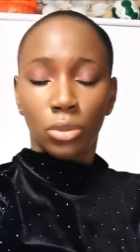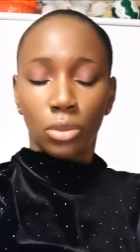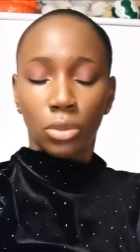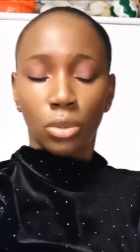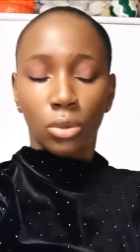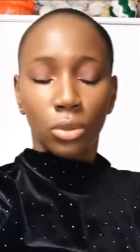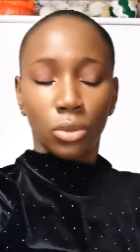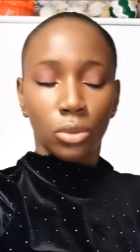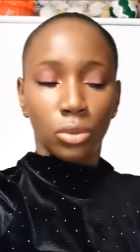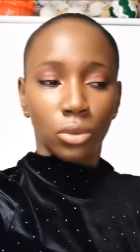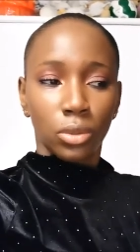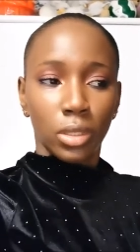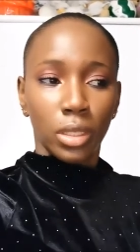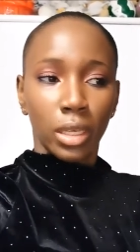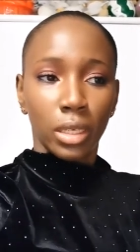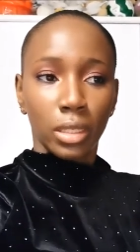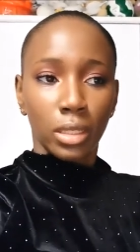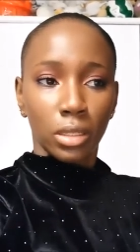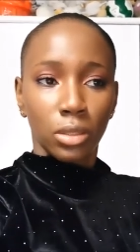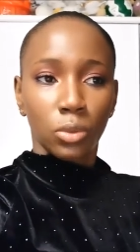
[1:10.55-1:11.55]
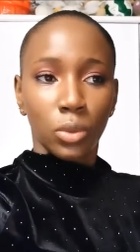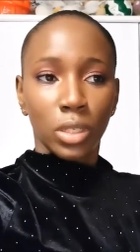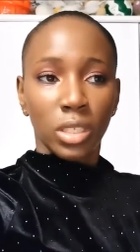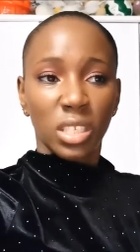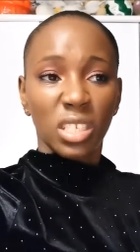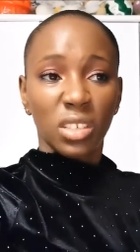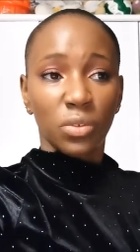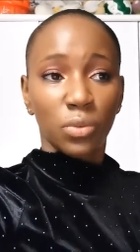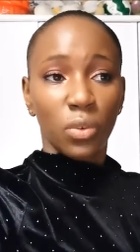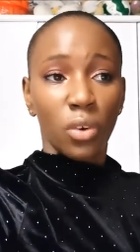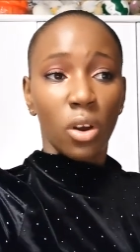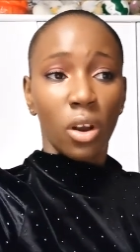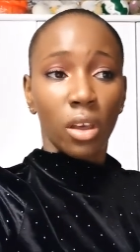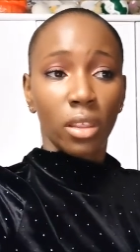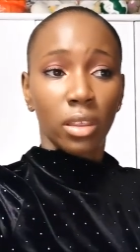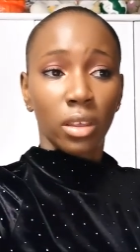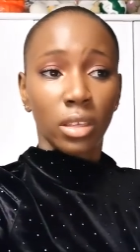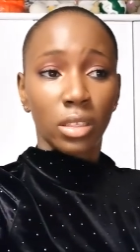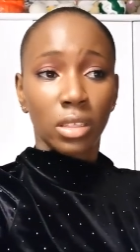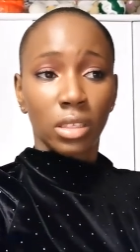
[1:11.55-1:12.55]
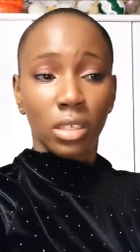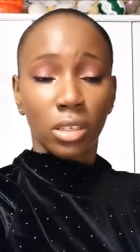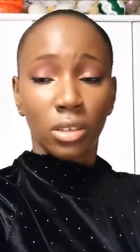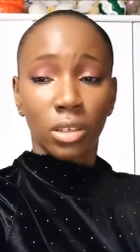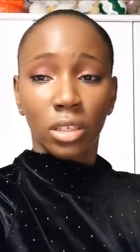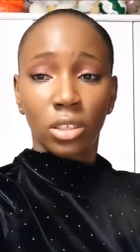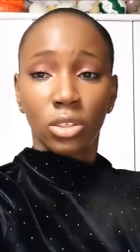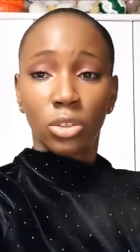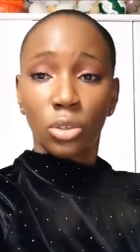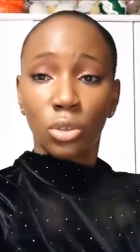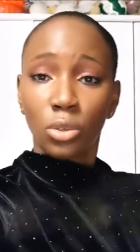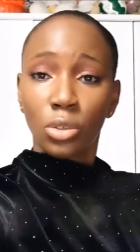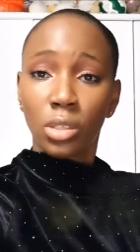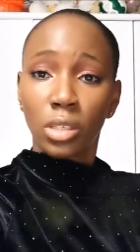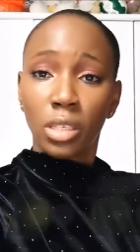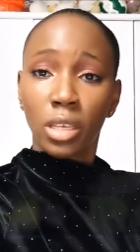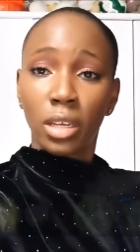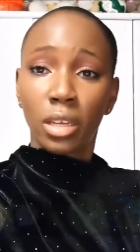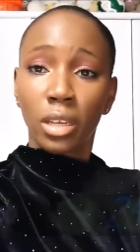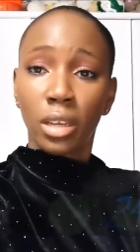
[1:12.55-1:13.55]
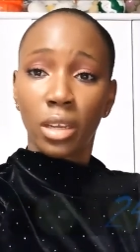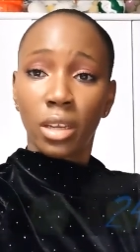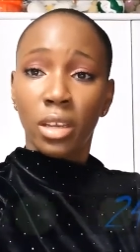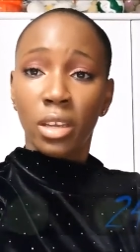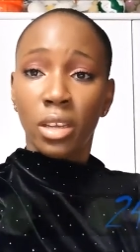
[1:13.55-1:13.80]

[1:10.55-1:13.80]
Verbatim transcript: So today is twenty-fourth, it's on a Tuesday,